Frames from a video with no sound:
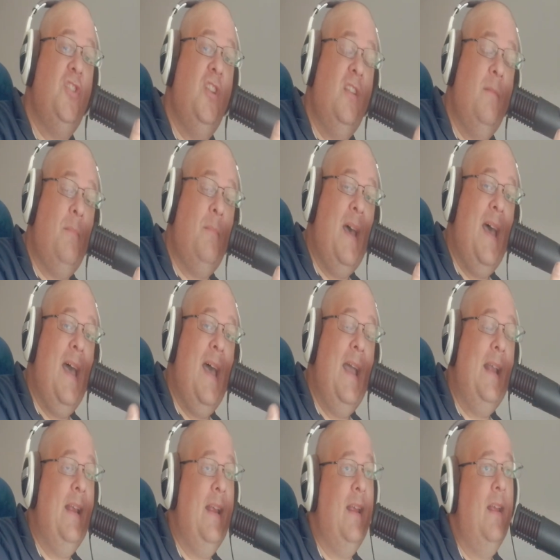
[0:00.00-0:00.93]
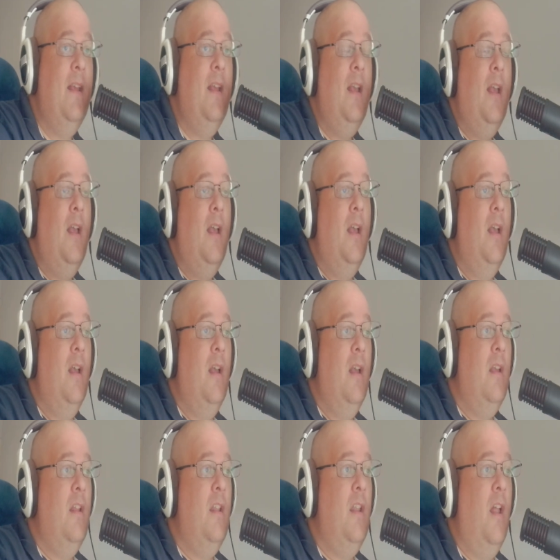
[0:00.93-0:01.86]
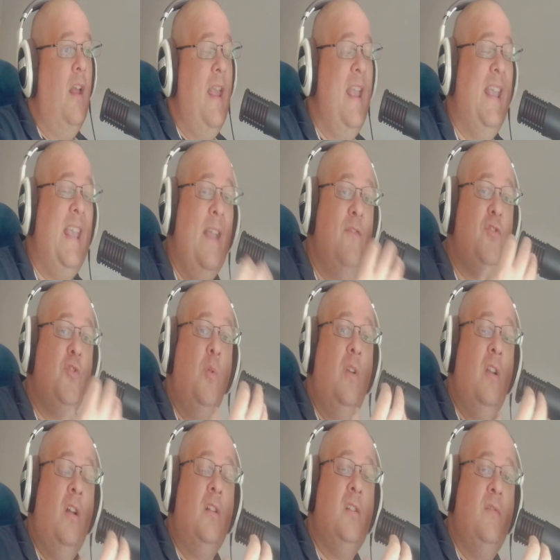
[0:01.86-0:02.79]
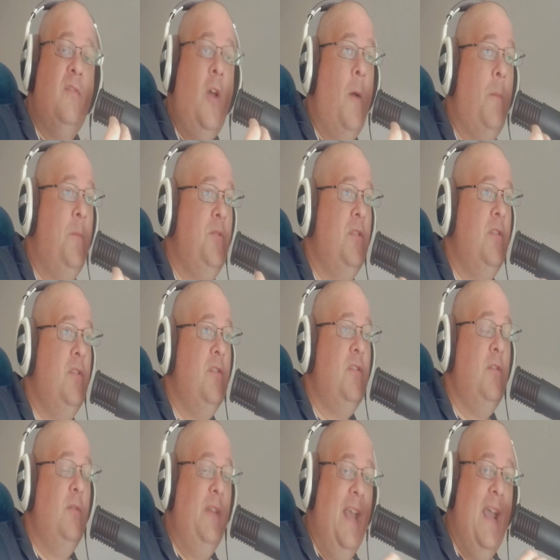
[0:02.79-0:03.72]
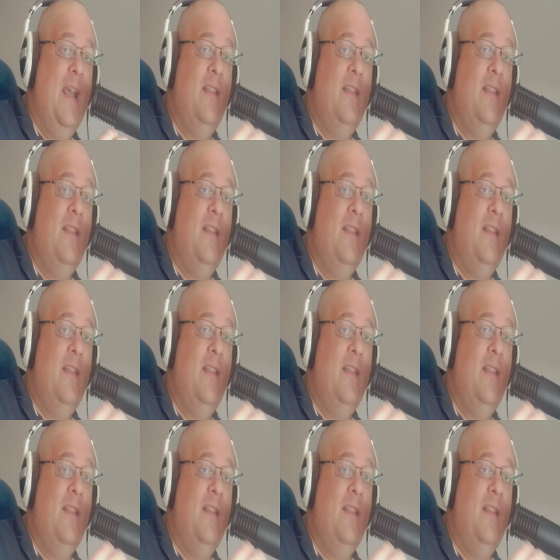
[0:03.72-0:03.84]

the back, like, it gives you a lot of options to get